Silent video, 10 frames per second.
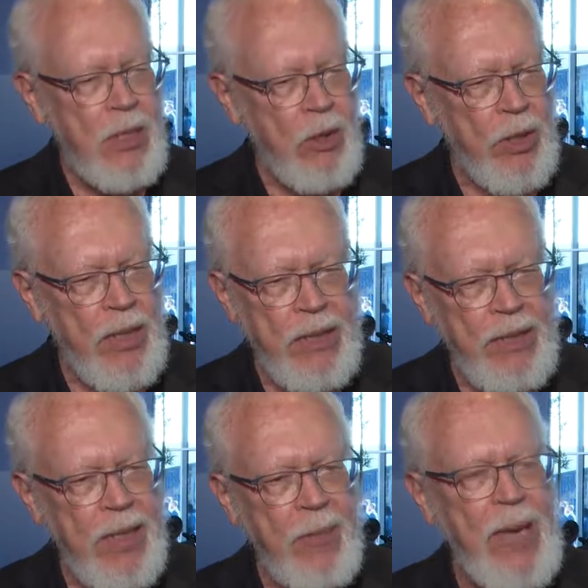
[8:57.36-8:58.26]
Look at
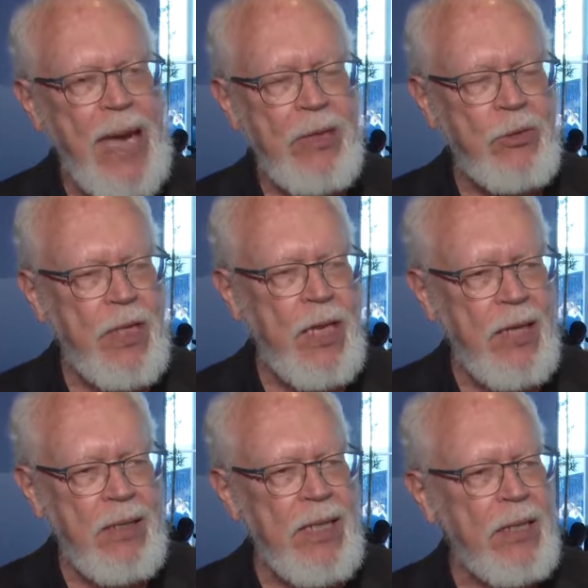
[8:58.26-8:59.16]

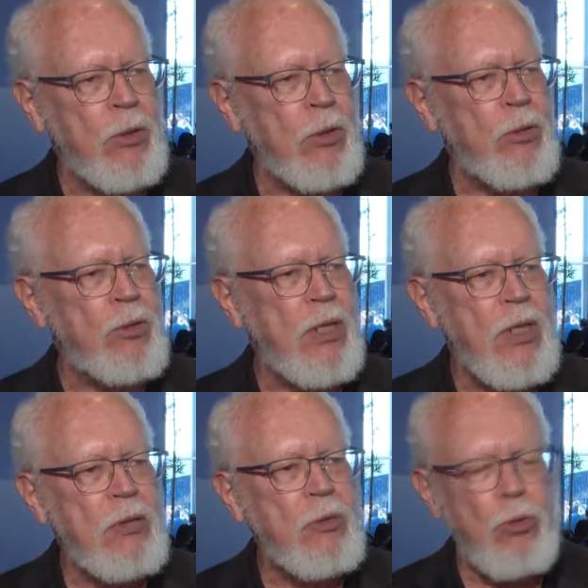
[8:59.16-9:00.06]
Pakistan. They lose
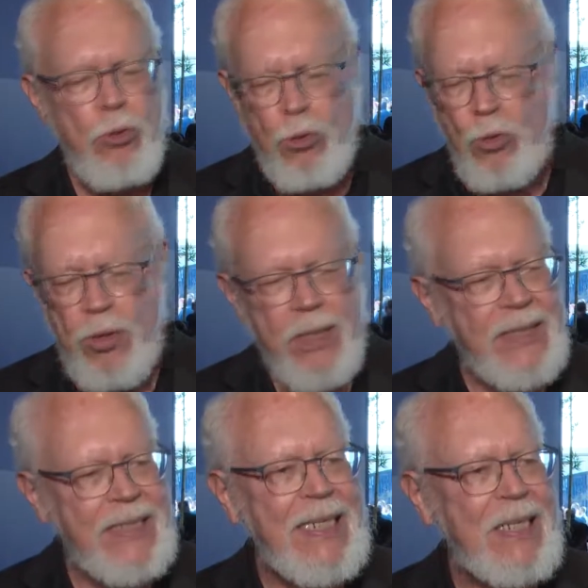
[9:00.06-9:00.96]
2
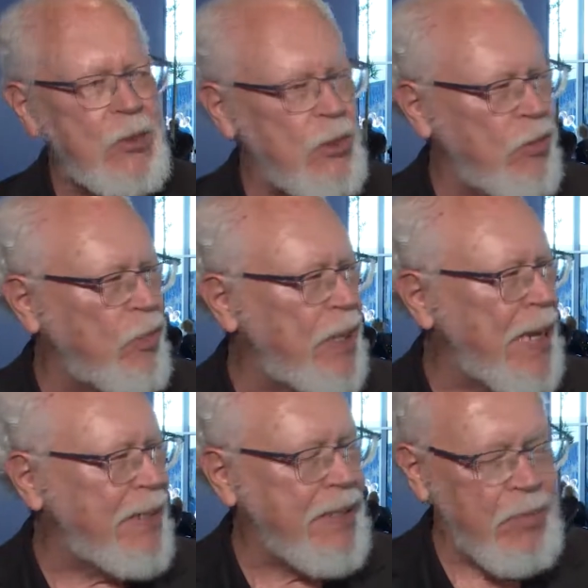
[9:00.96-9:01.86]
seasons of
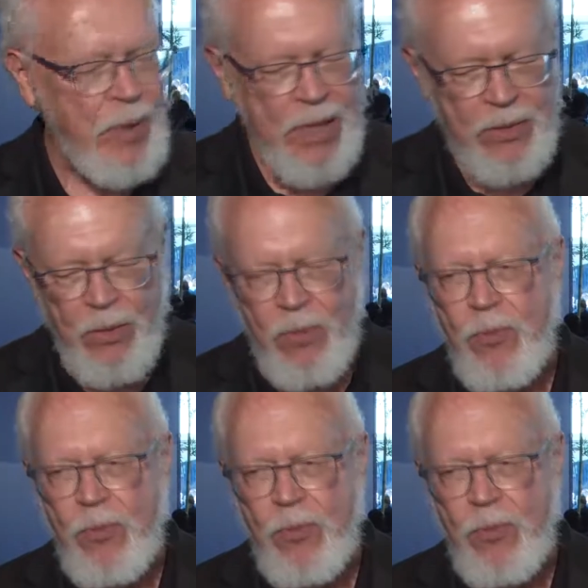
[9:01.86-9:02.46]
planting because of the